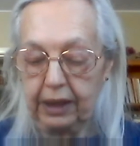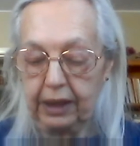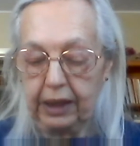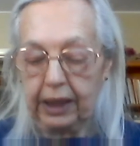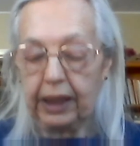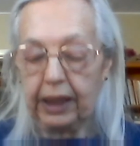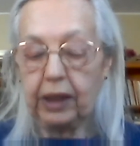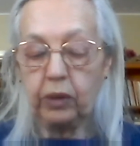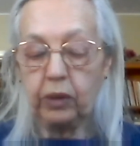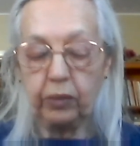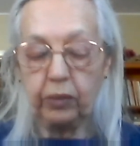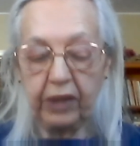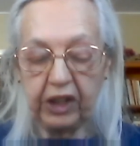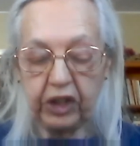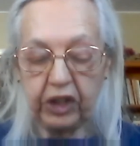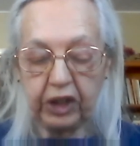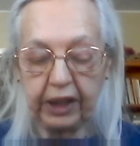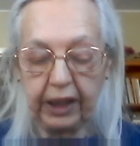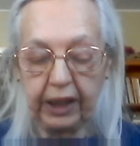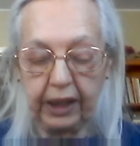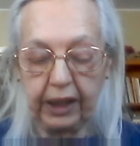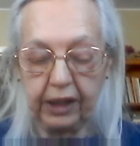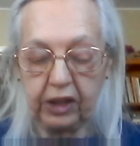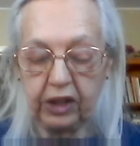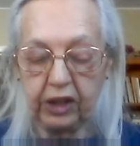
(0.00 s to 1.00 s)
in which
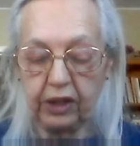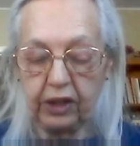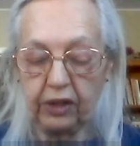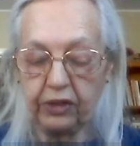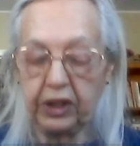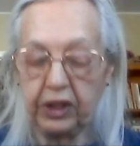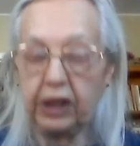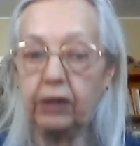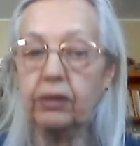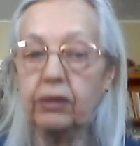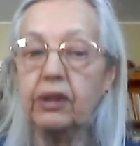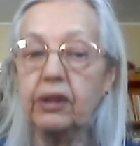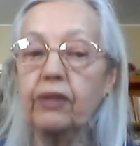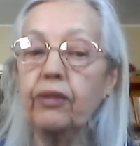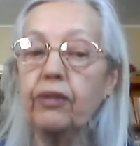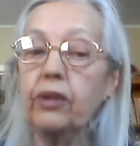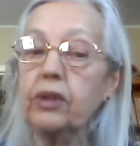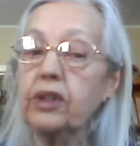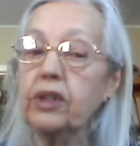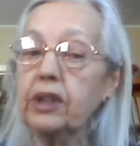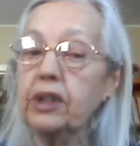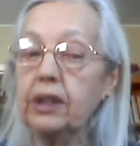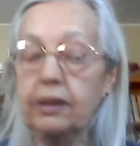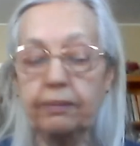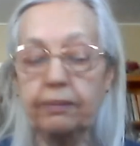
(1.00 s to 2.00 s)
case the
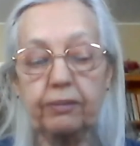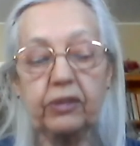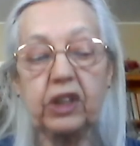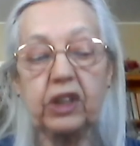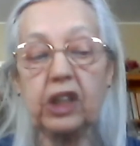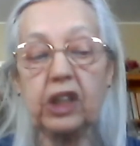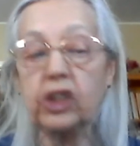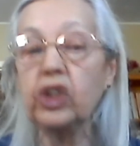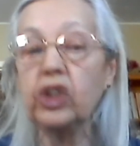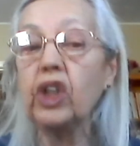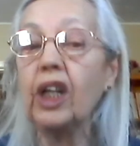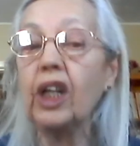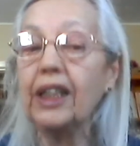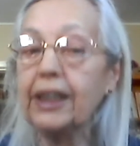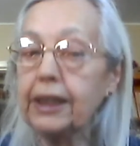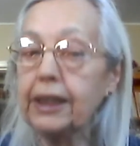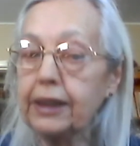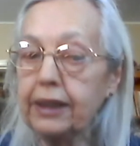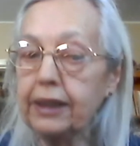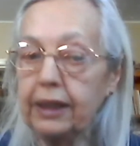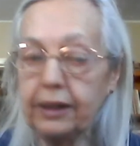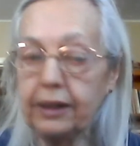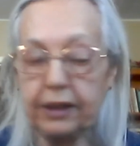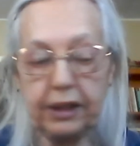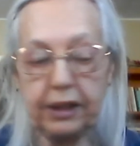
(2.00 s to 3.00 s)
universe does not
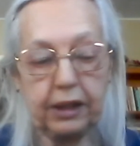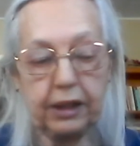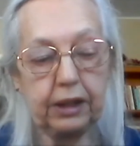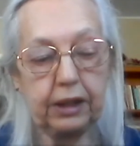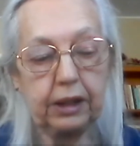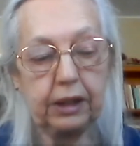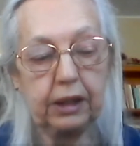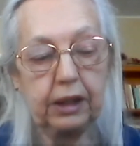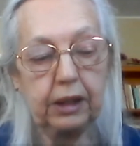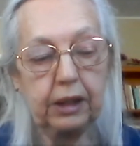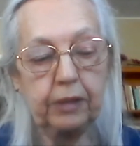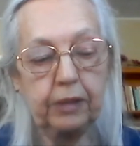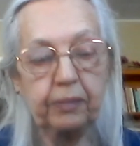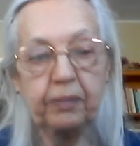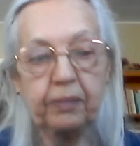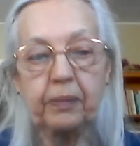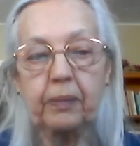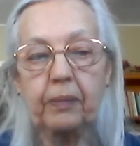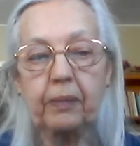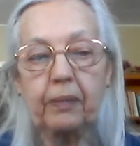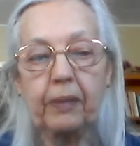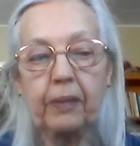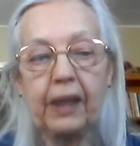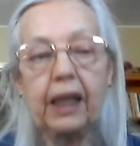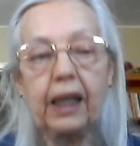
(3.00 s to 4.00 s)
exist.
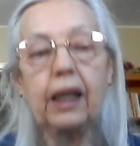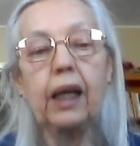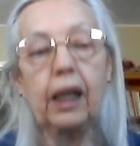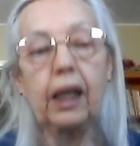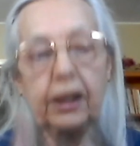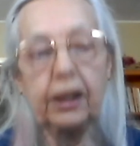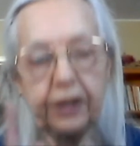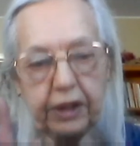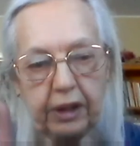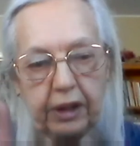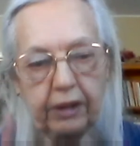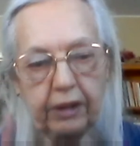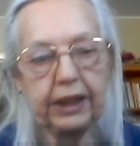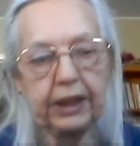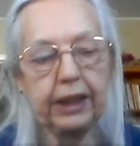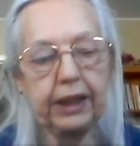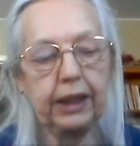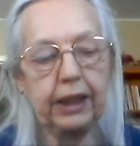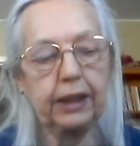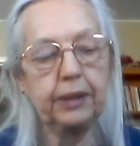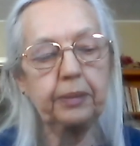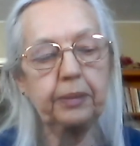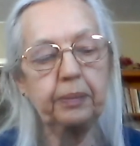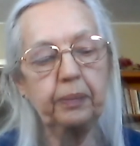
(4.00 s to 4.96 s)
I'll start again.